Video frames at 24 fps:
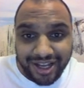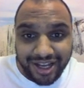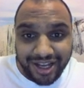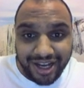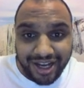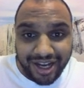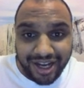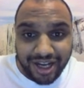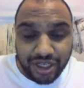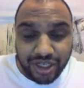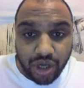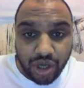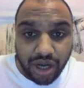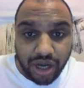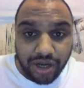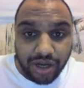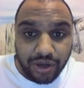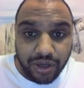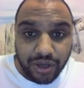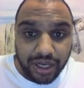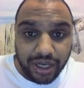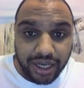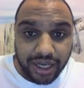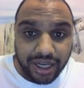know,
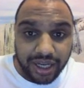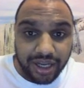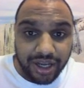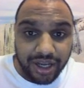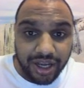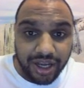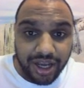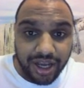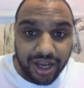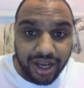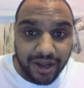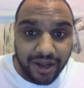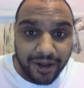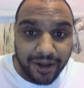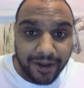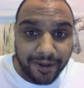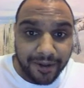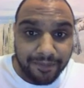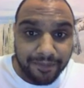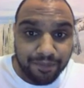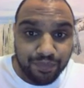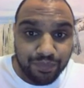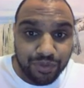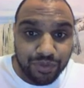cycling,
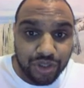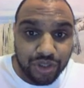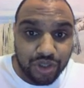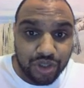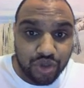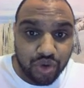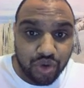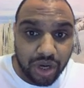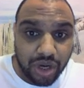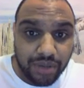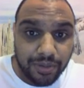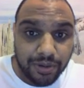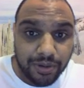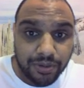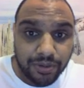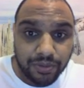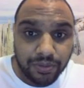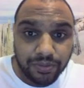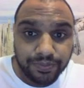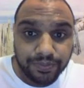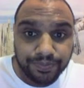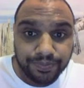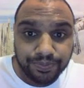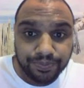
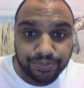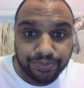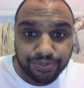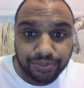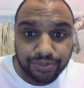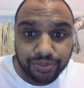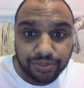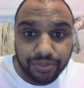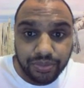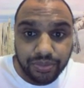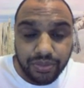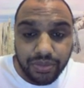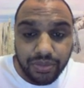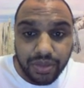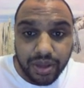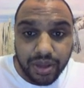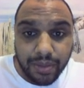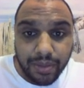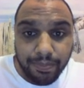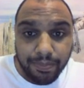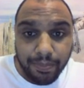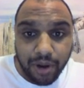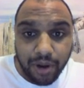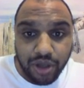treadmill,
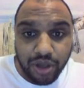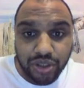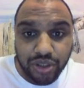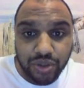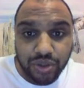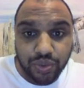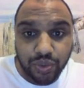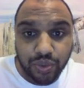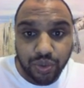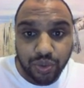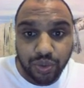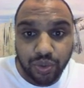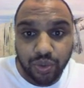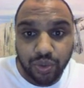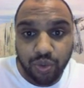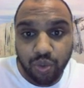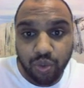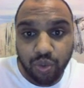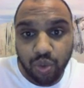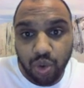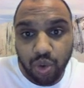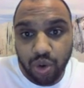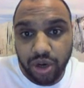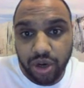basketball,
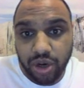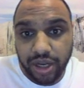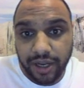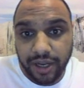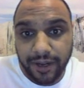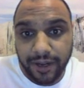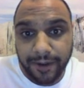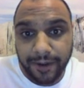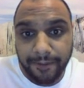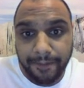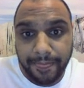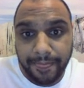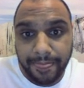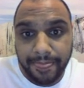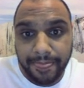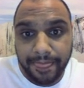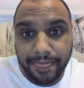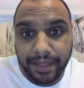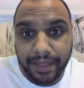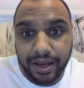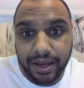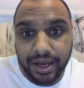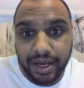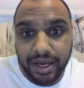walking.
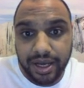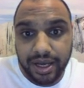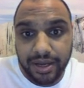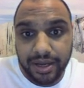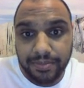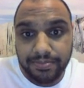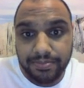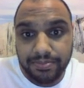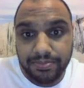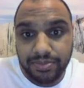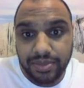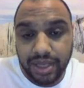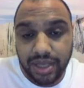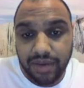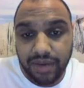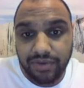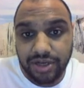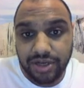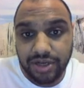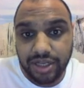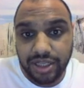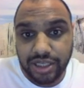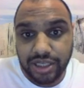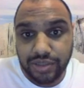
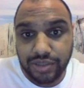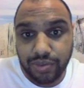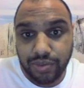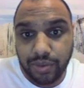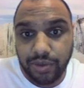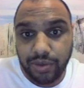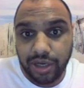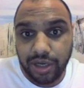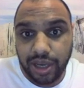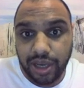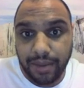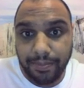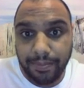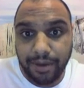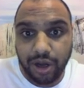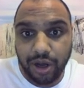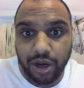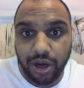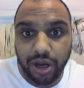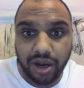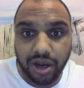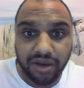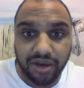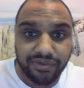Haven't done the swimming yet, but
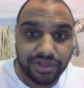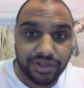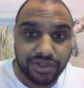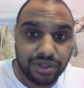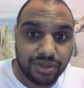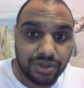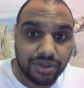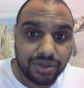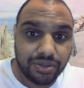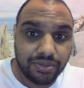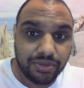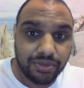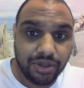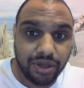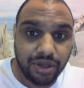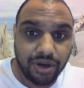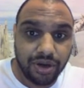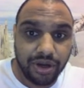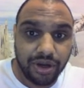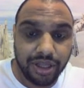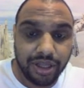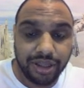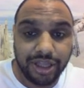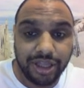I love, you
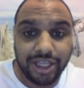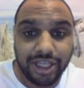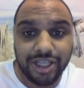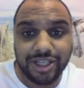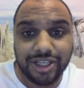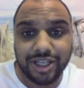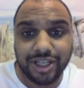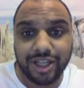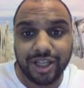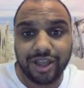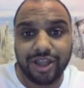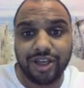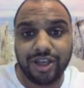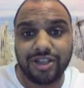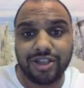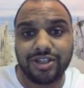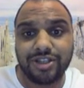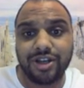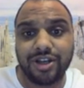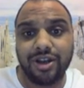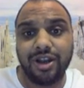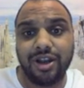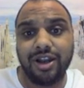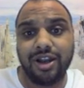know, these are the things
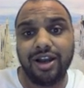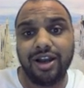I